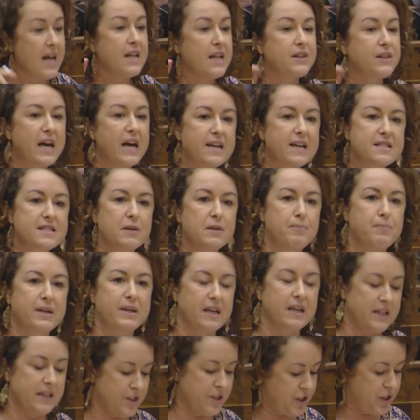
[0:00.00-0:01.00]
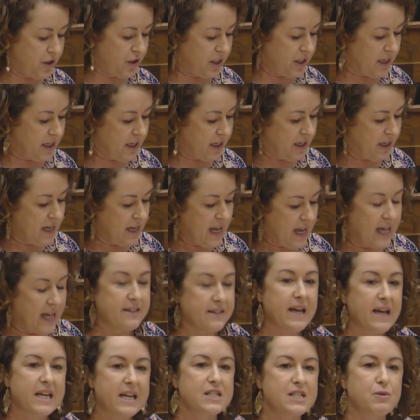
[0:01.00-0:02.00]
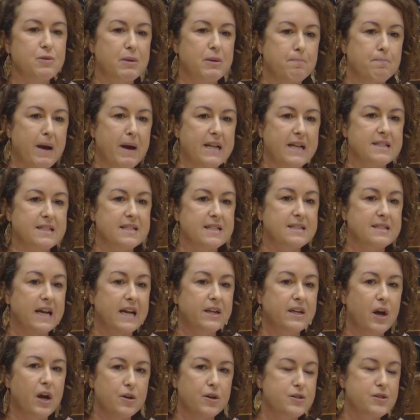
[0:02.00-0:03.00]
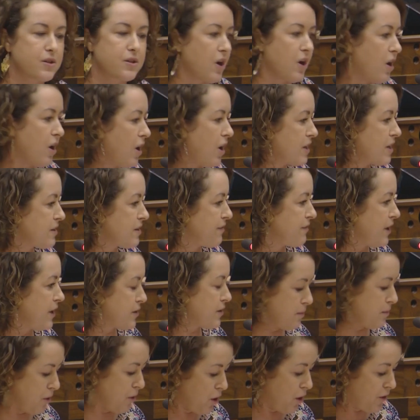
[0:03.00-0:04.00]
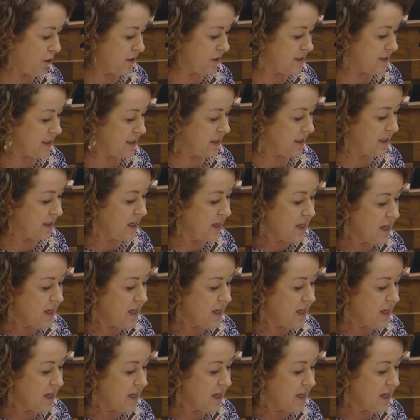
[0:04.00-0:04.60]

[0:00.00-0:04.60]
That is the bigger issue here, and that is what matters. That goes to the heart of our democracy.